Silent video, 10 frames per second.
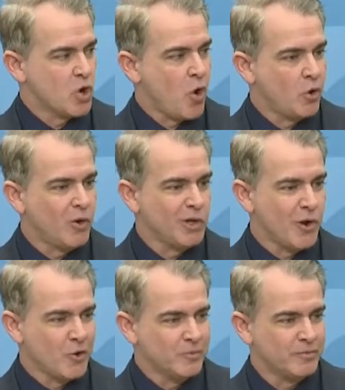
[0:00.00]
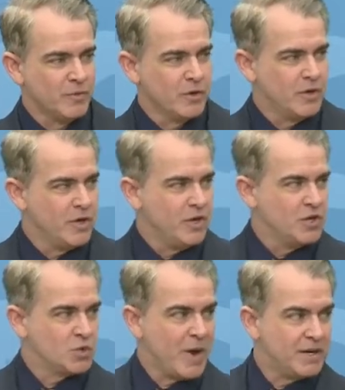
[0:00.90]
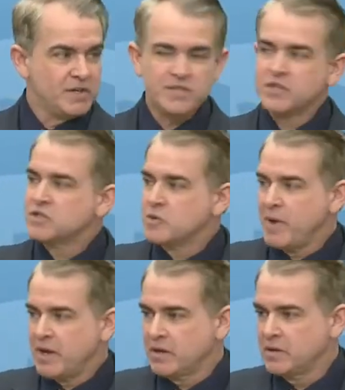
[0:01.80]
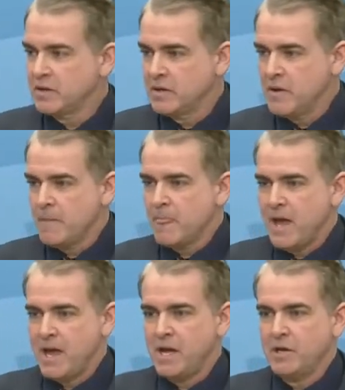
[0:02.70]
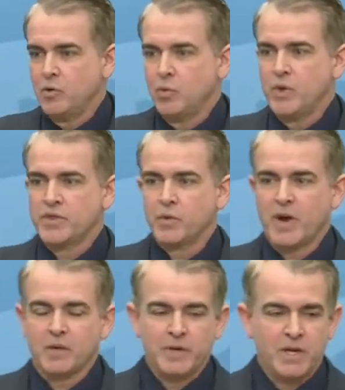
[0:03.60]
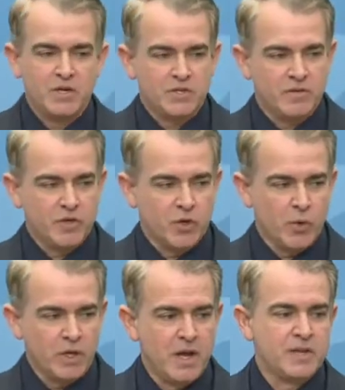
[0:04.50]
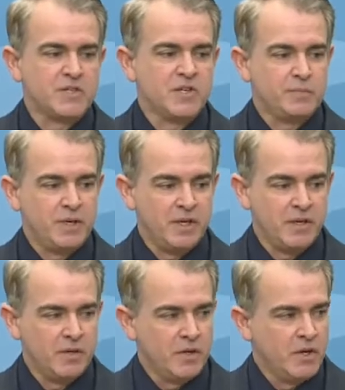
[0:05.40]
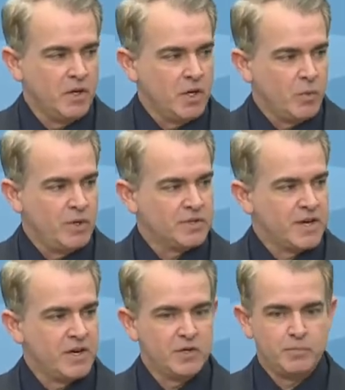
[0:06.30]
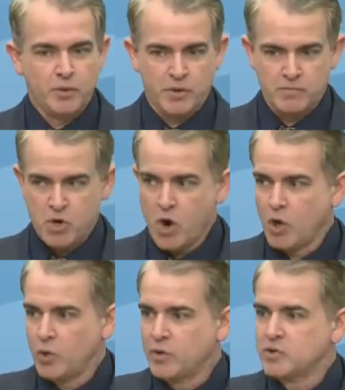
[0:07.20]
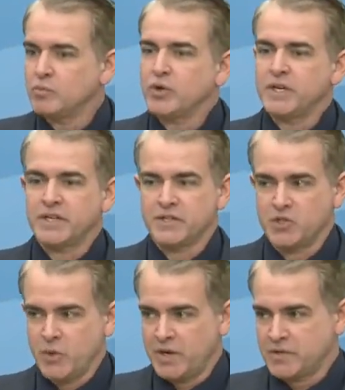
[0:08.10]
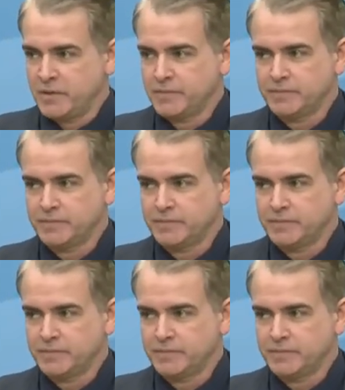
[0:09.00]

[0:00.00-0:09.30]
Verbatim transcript: Mokolo alone. So we had a decision to make, and with the recommendation of the Gorilla SSP, we decided to put Mokolo into breeding situation.